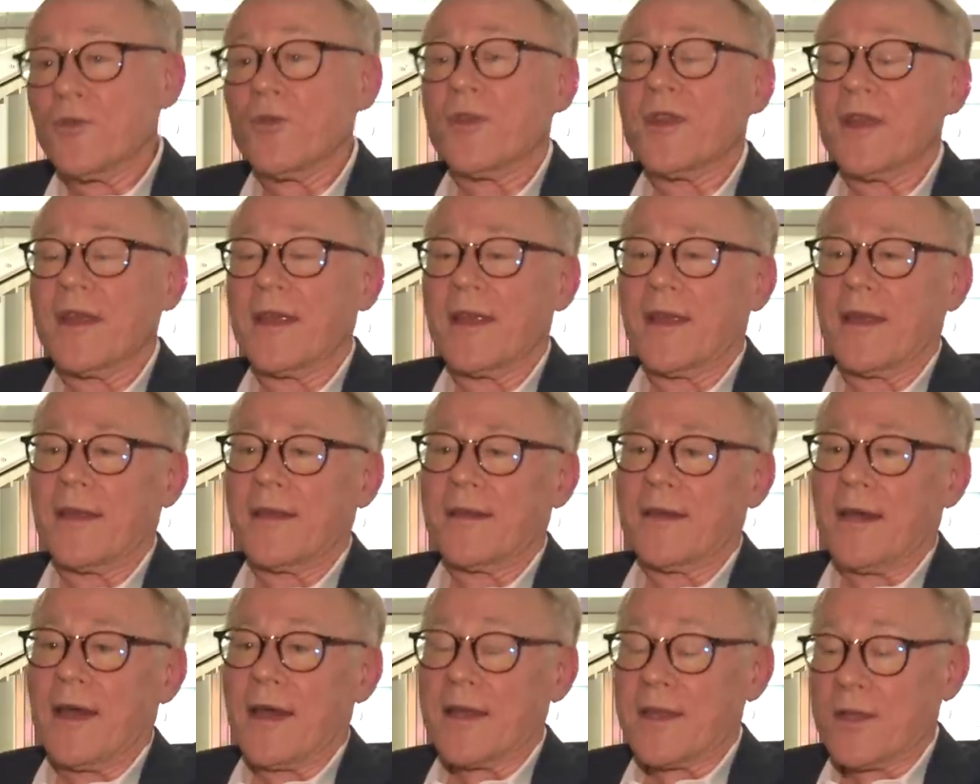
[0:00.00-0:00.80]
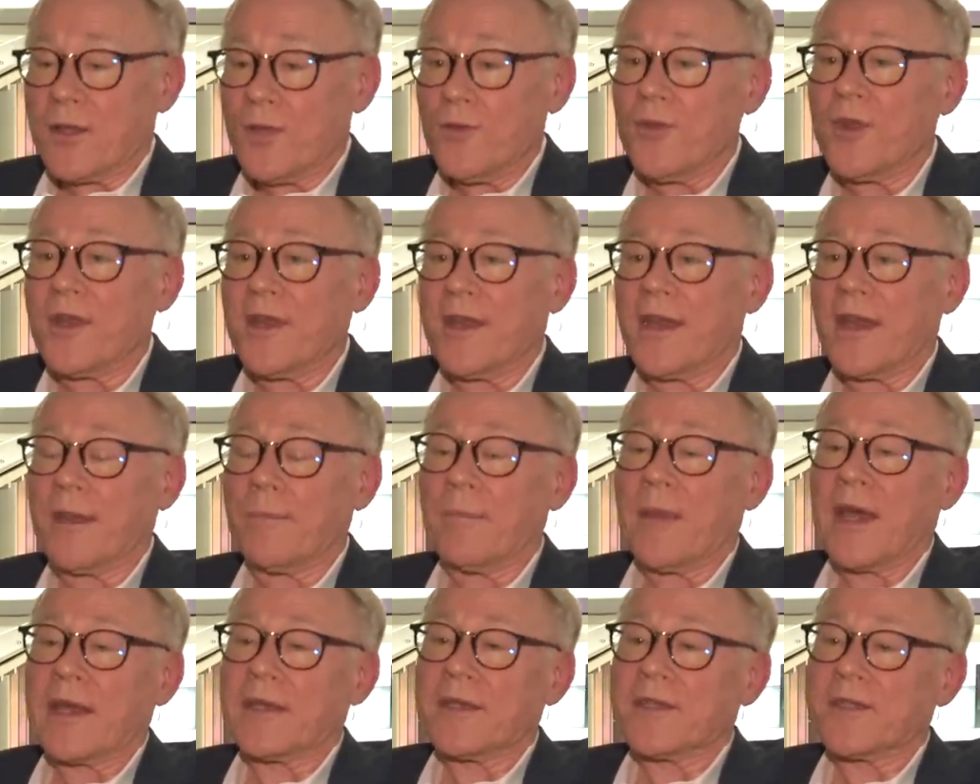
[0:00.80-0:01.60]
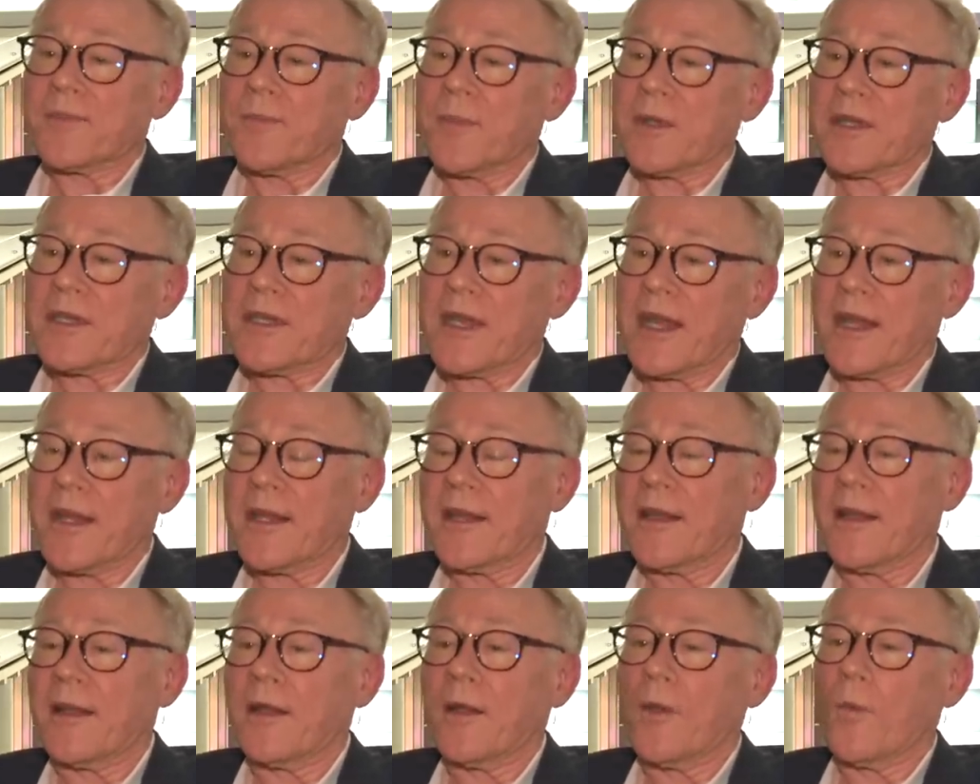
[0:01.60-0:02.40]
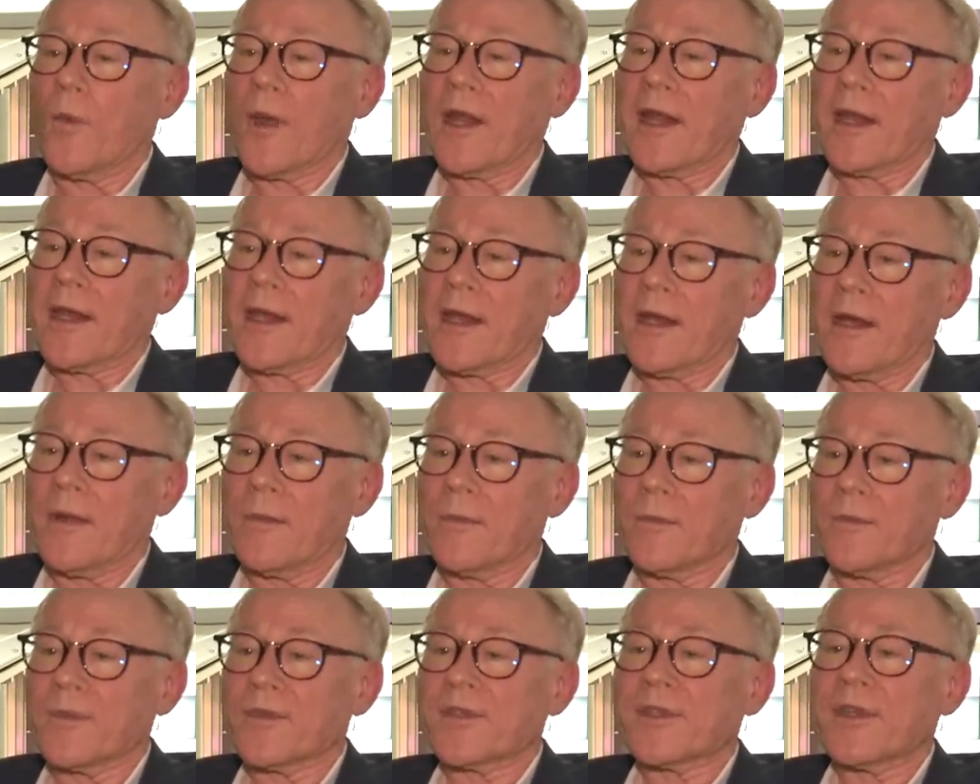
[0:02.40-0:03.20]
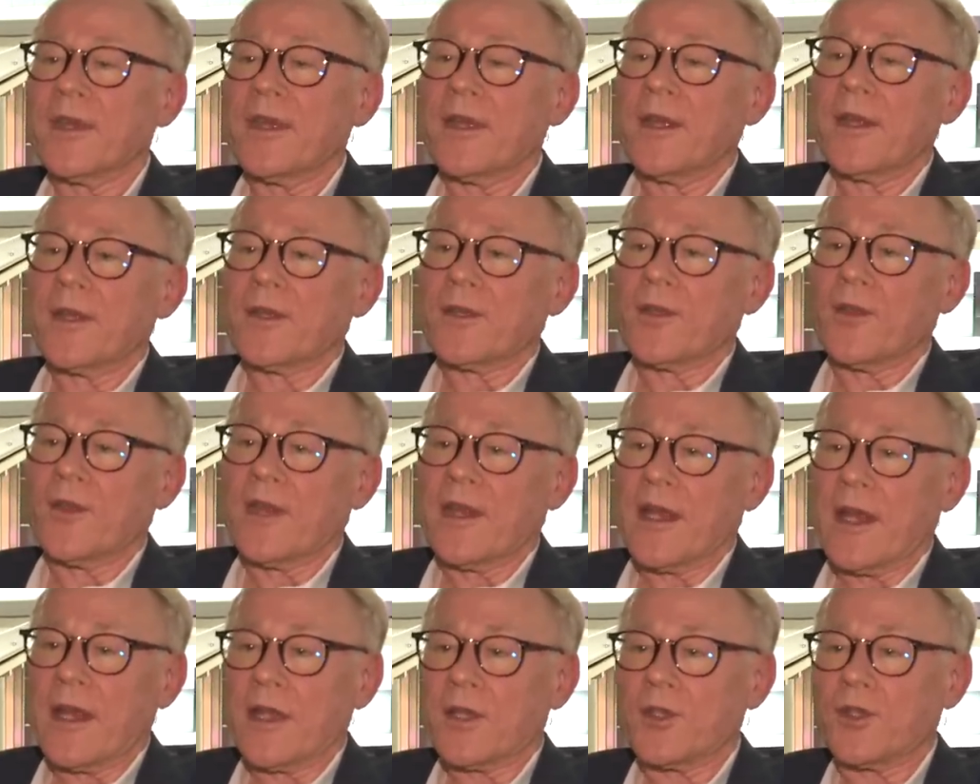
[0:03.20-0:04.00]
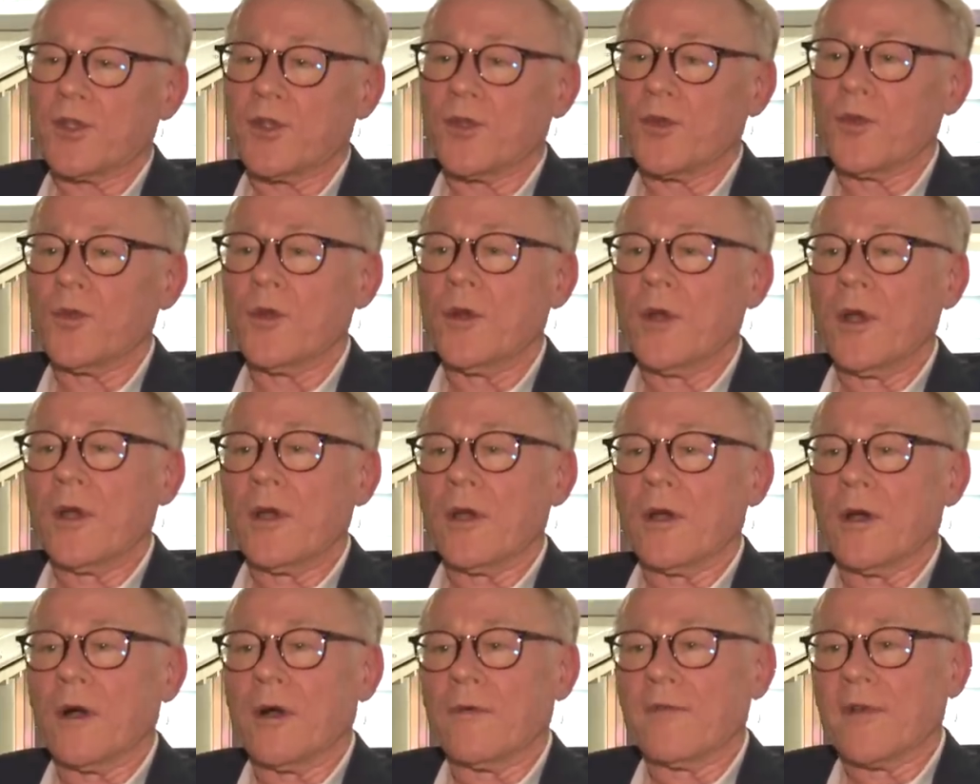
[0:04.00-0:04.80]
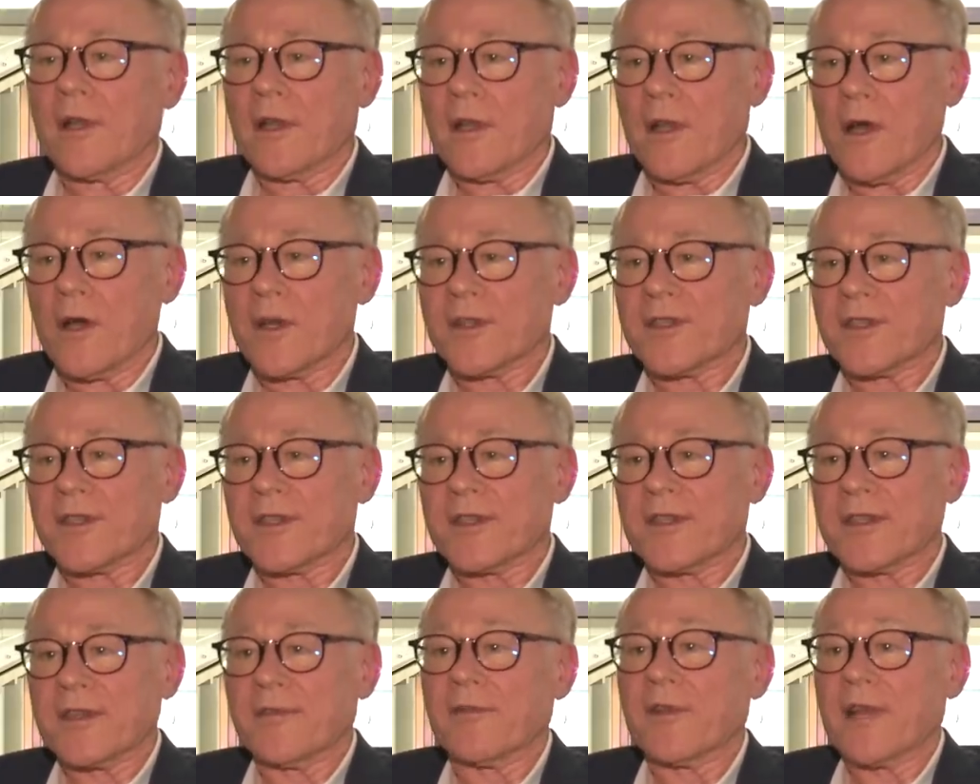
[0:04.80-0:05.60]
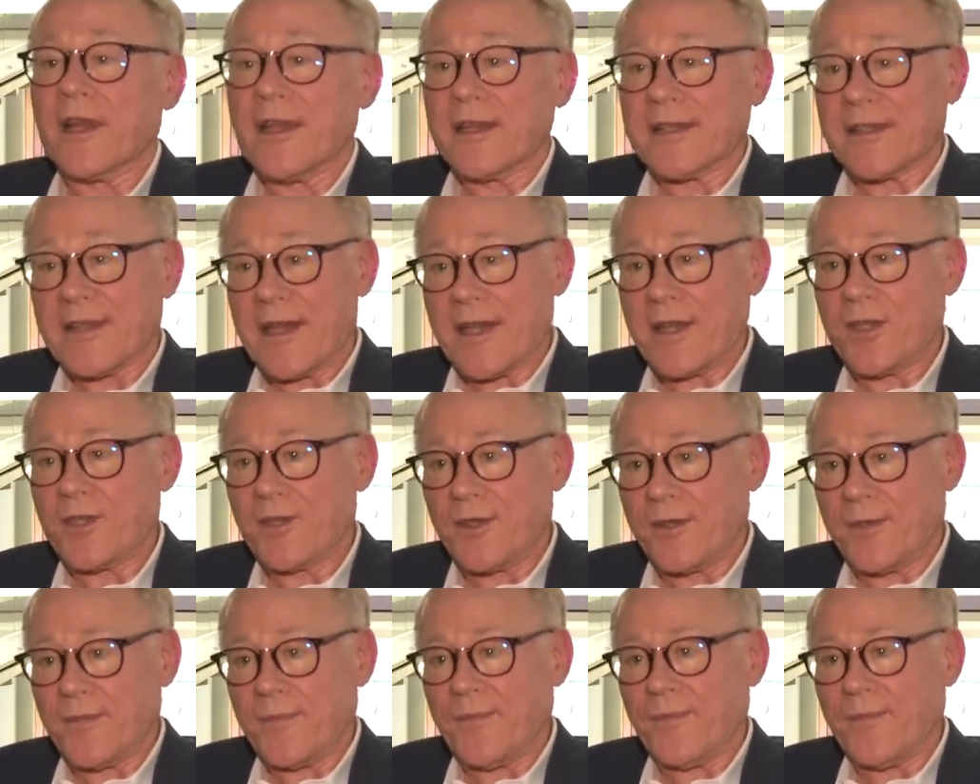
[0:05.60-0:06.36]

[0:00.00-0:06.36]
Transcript: think it, I do think it matters, particularly when it comes to the issue of a lost civilization.